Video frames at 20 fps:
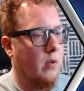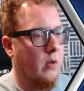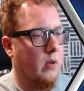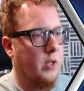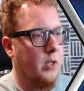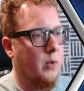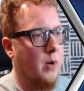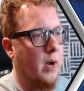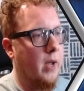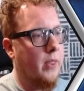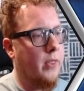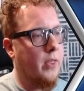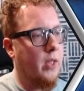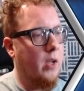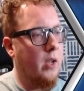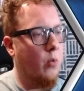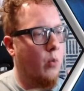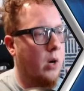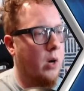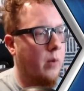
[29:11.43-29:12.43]
So I
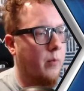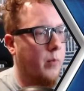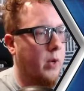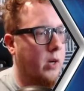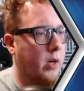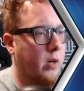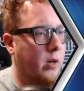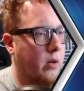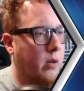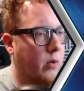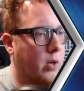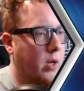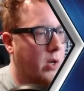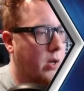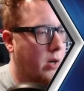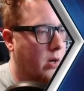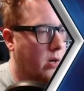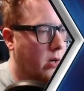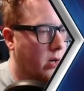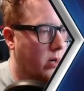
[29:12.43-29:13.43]
think what I'm gonna do
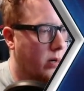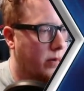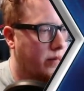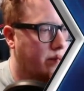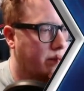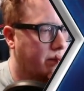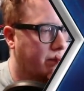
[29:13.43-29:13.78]
here...